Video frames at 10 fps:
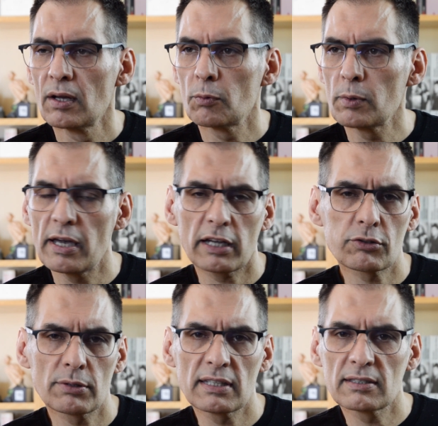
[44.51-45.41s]
We are
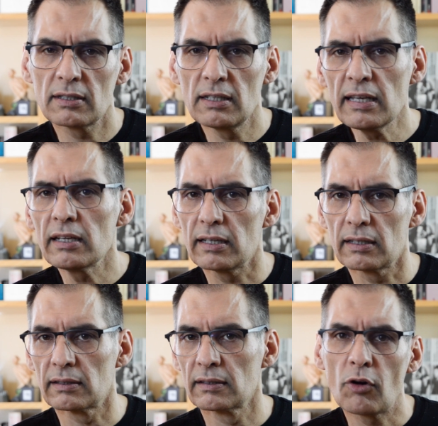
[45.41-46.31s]
actually the
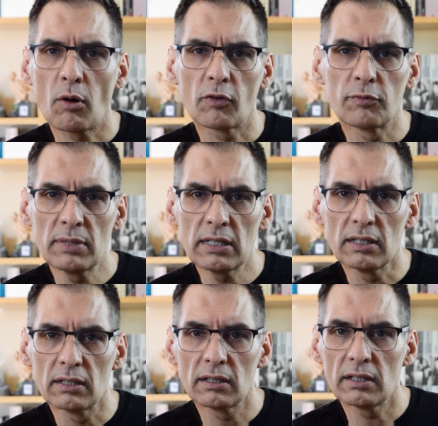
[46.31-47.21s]
leading form of
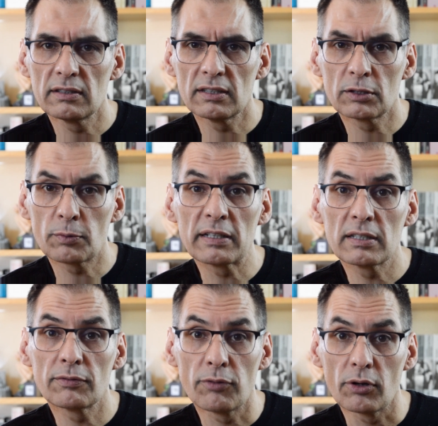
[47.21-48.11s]
media in the
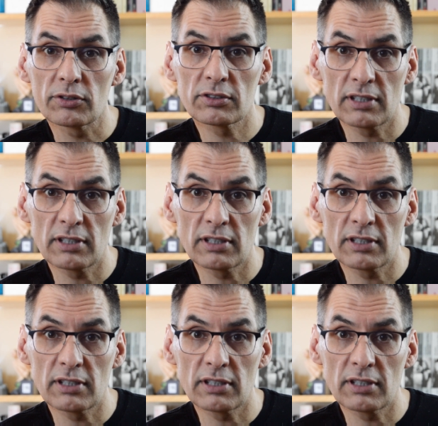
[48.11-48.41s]
21st